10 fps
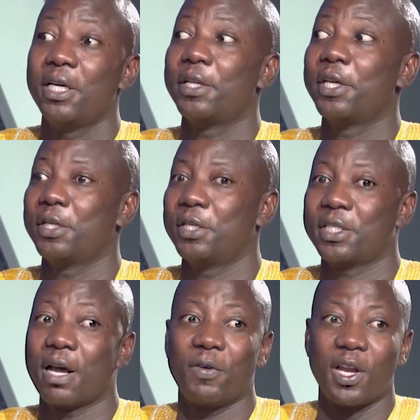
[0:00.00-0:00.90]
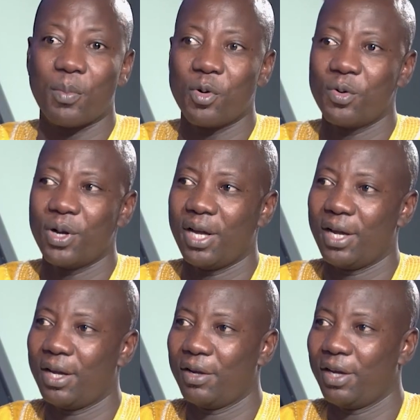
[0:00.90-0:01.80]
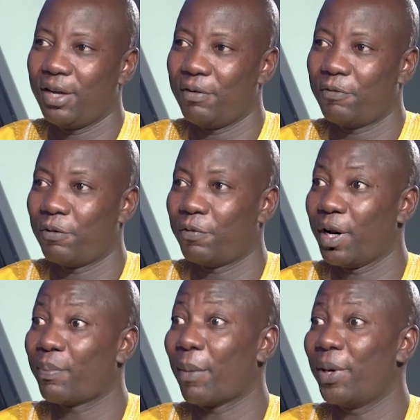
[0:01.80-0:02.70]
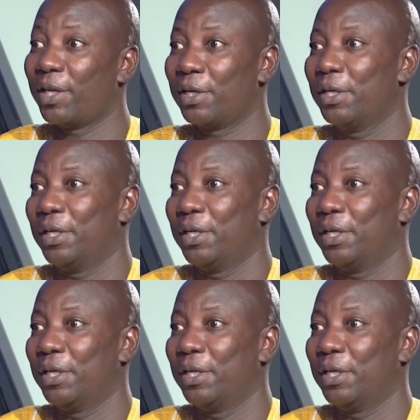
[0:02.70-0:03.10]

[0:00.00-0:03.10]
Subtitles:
indeed, is available for the public.